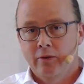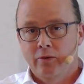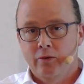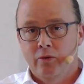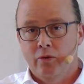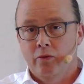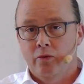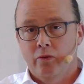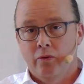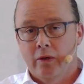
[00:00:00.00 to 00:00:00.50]

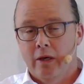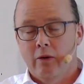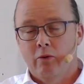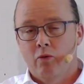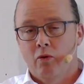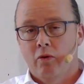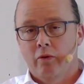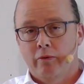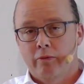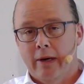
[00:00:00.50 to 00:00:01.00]
to
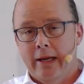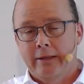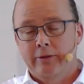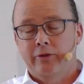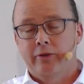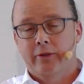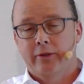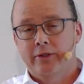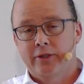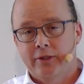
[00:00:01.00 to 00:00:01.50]
all
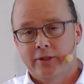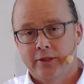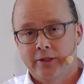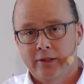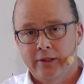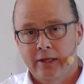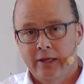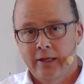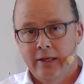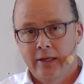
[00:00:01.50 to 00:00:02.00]

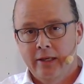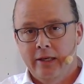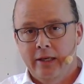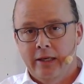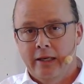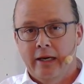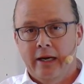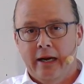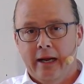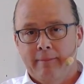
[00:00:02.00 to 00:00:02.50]
graduates
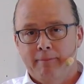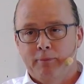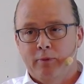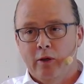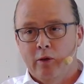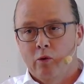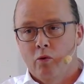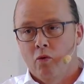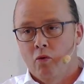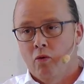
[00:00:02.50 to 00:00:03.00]
in an
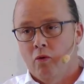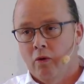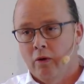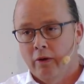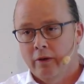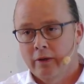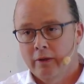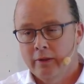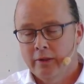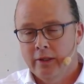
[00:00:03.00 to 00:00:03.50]
empty hall,